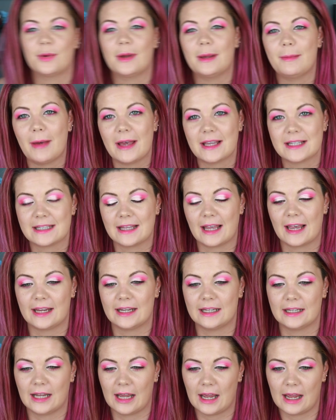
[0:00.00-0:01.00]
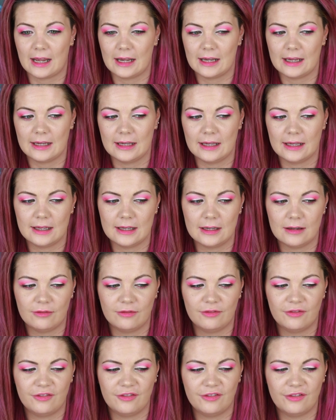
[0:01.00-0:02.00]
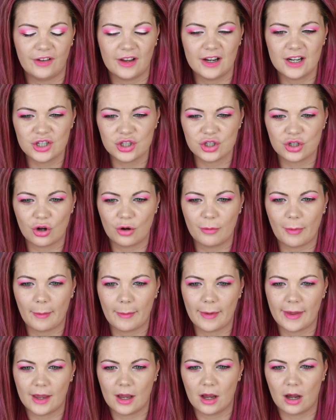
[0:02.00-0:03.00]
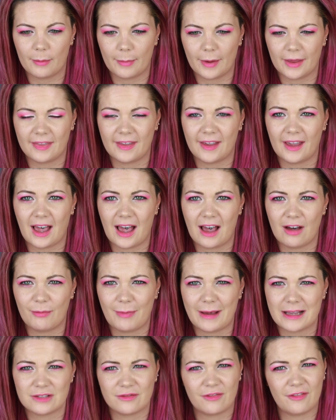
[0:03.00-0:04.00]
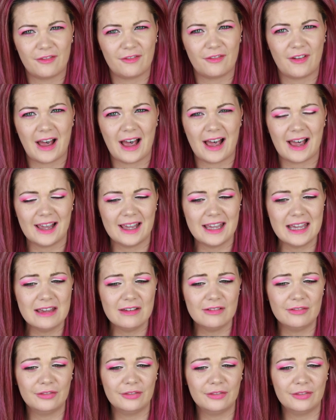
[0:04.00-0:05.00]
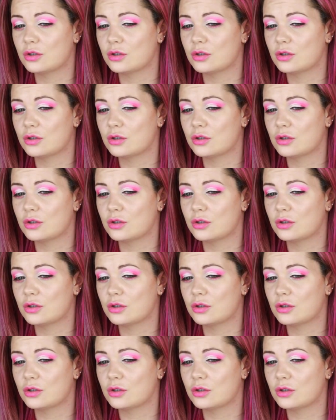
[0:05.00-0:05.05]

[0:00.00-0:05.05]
20 past 9. I finished all my makeup, I think, at 5:30.